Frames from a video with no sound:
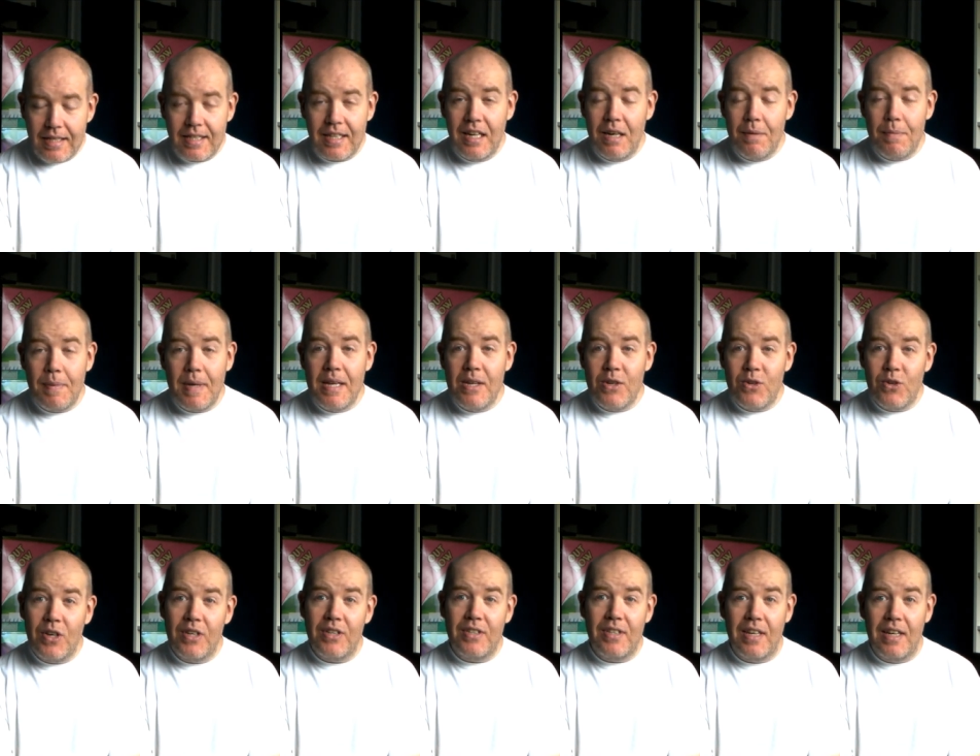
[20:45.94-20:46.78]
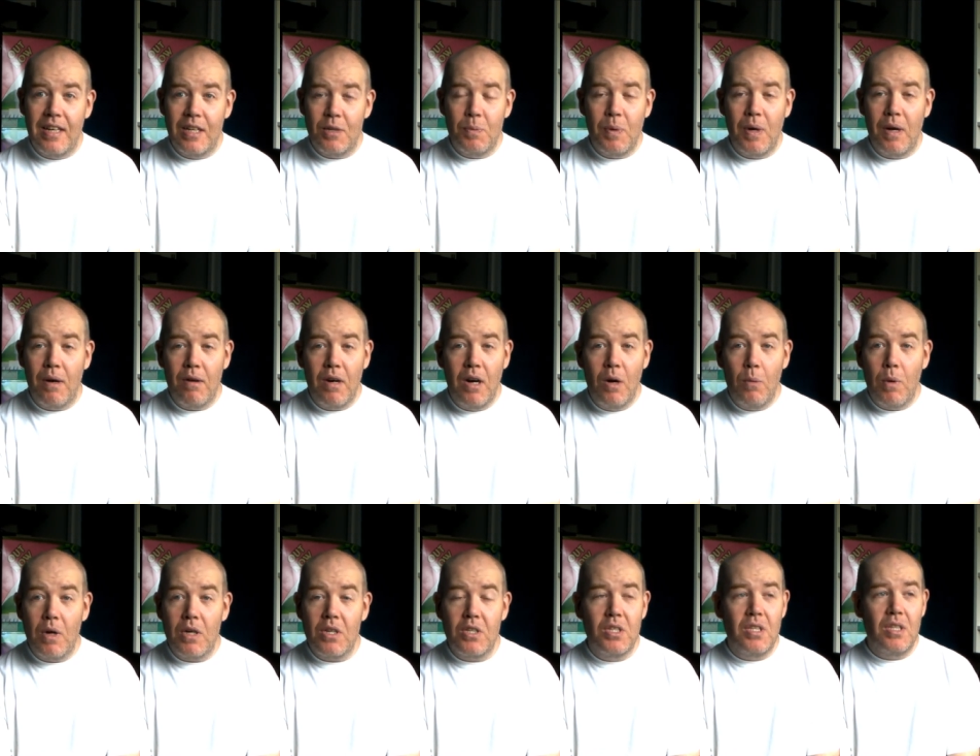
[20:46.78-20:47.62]
going to be interesting. But I'm going to
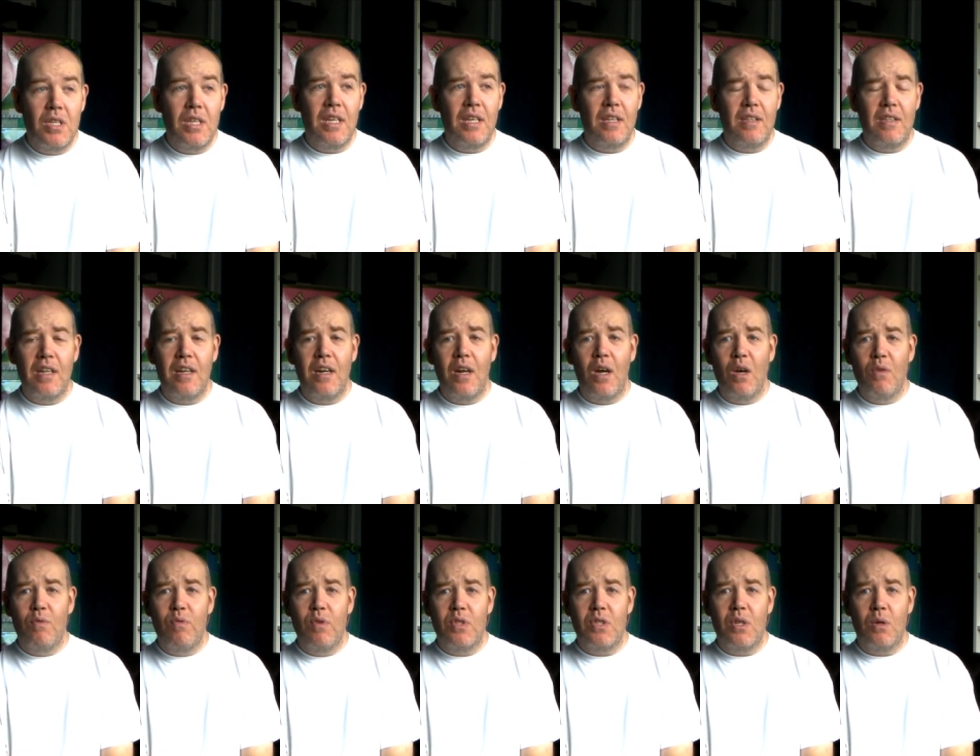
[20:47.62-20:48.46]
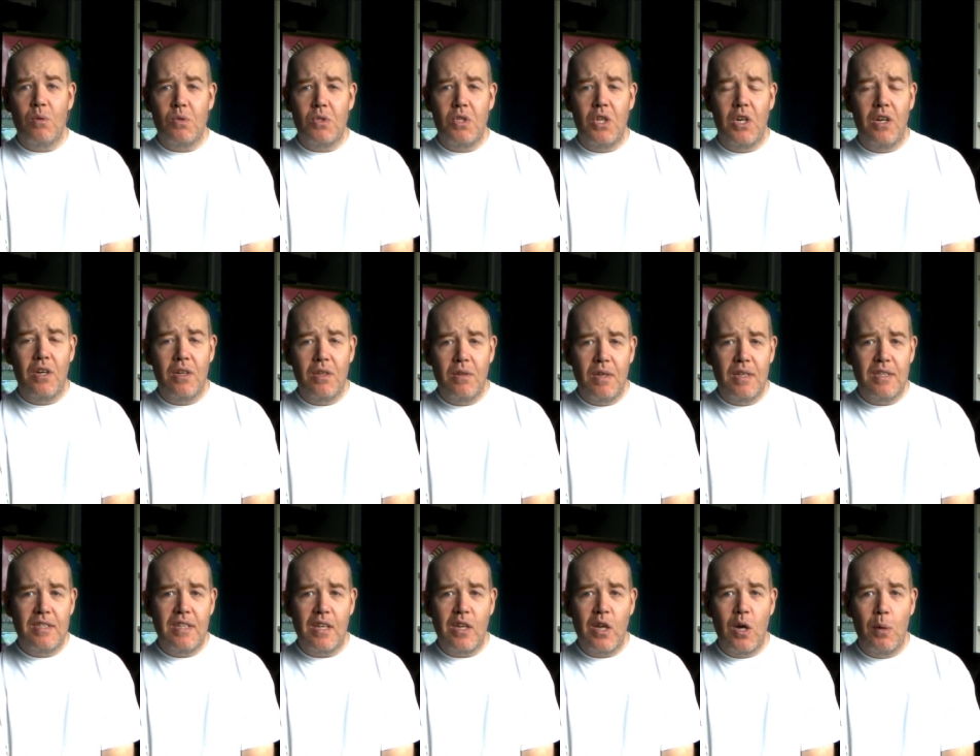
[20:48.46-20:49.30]
watch the live results tonight
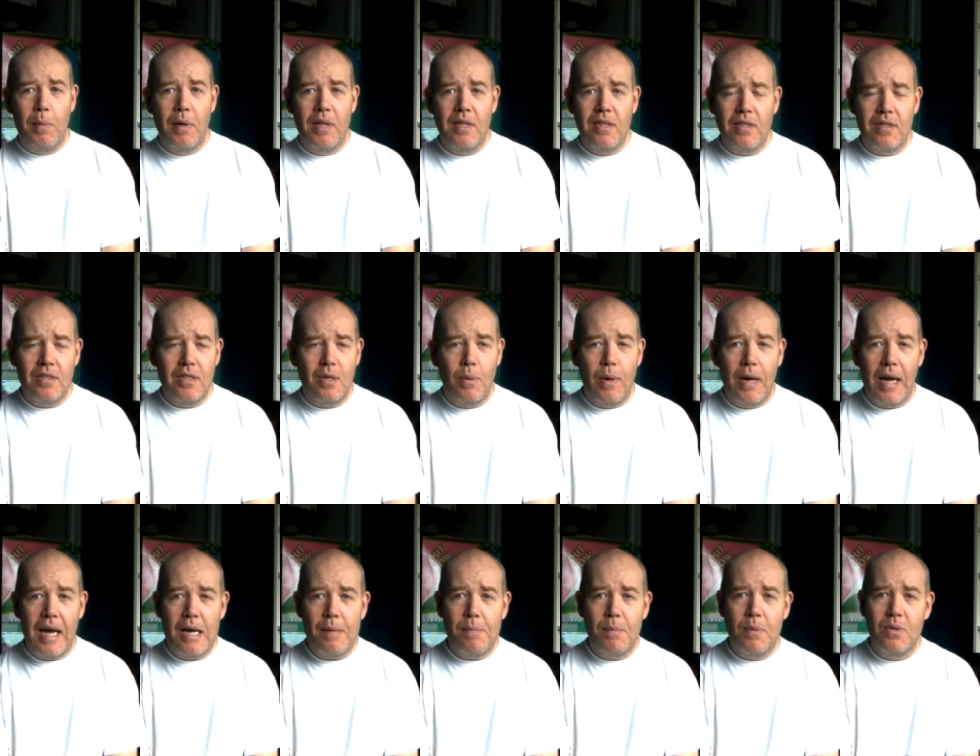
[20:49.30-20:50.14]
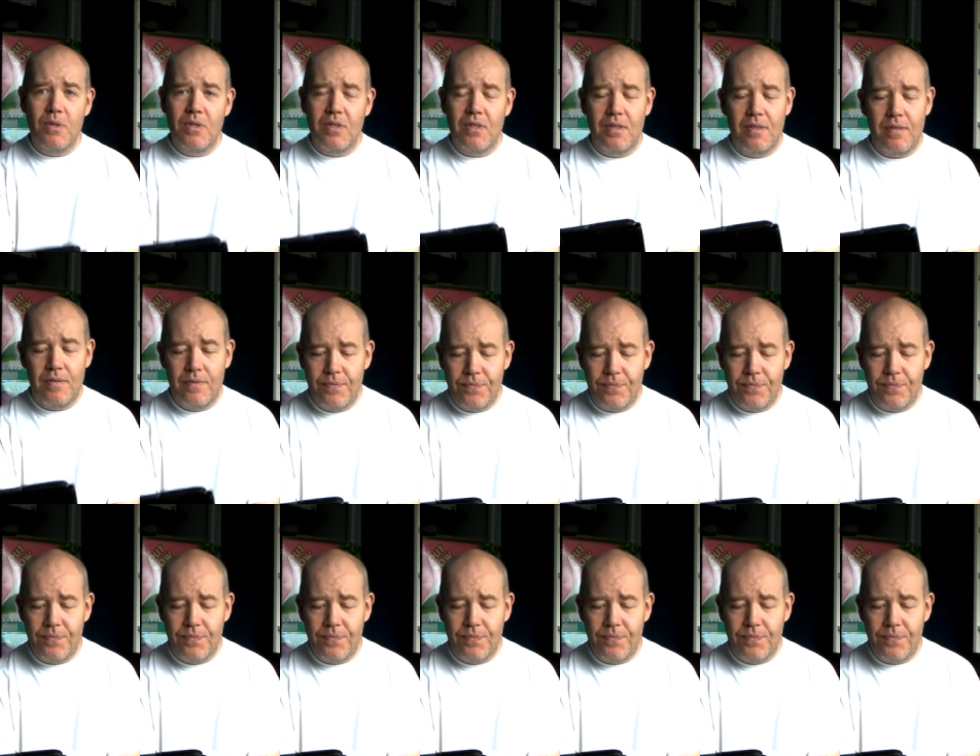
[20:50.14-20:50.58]
as they come in, see what happens.